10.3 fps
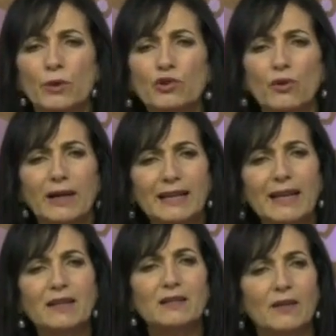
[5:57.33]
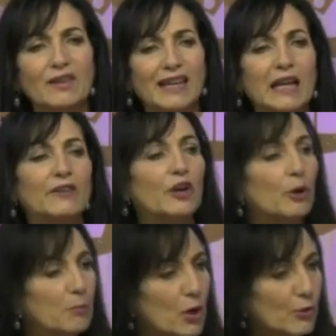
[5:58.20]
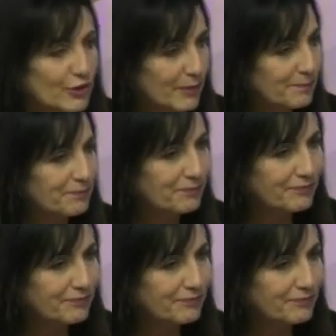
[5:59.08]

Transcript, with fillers: we're trying to get something out of our emotion,